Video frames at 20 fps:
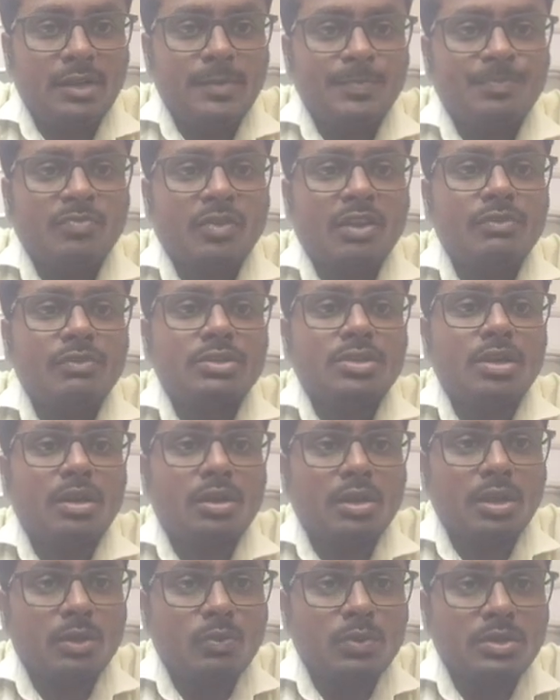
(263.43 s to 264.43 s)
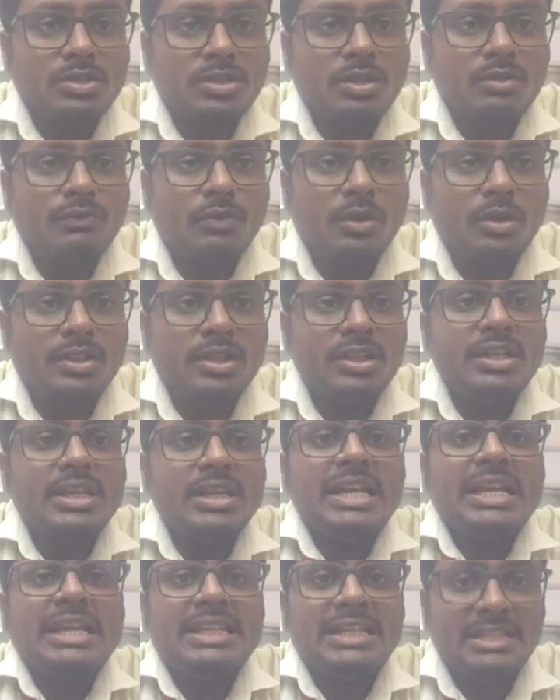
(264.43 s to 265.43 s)
which are requesting for the
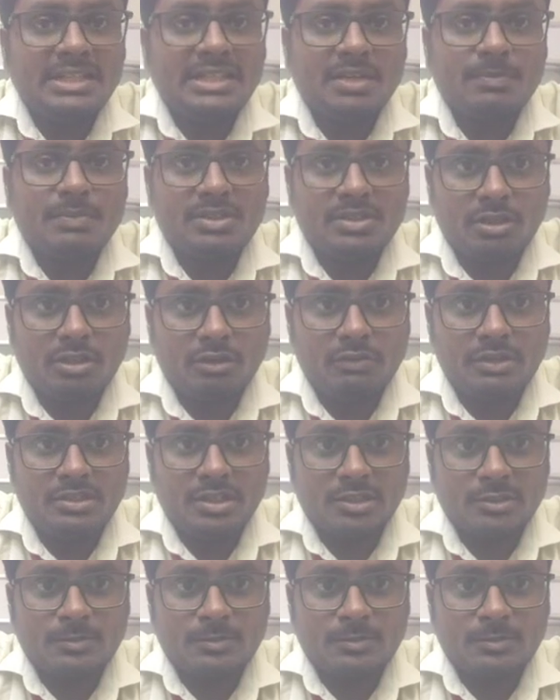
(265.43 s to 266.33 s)
interrupt services,